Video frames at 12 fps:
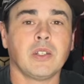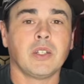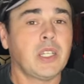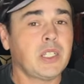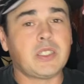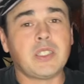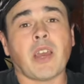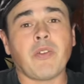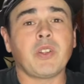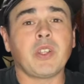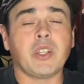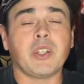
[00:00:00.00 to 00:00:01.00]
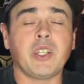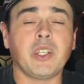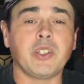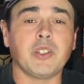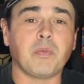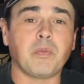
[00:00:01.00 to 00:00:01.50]
It's definitely a neat
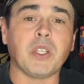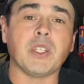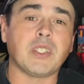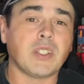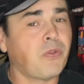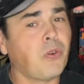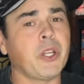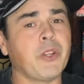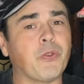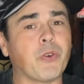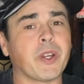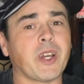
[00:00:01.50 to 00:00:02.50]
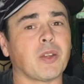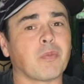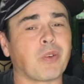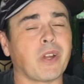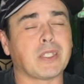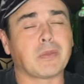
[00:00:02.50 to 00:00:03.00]
little piece. A forty-four dollar
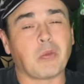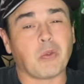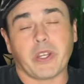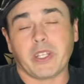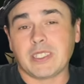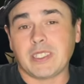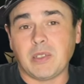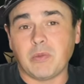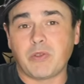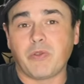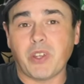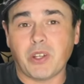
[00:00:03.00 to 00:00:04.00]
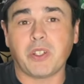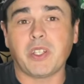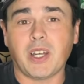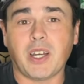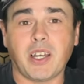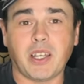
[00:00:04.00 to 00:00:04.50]
price point seems very
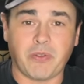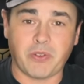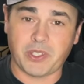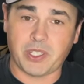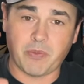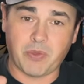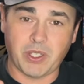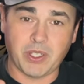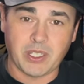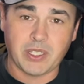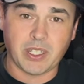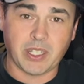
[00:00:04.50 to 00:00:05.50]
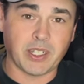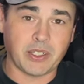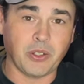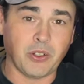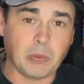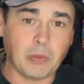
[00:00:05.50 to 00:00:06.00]
high for something that's like a
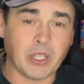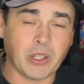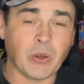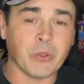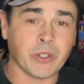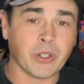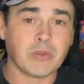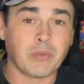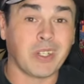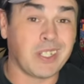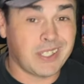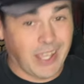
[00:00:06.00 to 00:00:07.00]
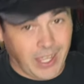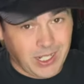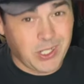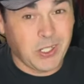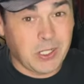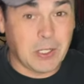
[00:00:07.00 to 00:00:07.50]
toothpick holder, but it's
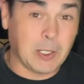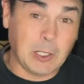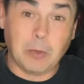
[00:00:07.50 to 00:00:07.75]
actually a little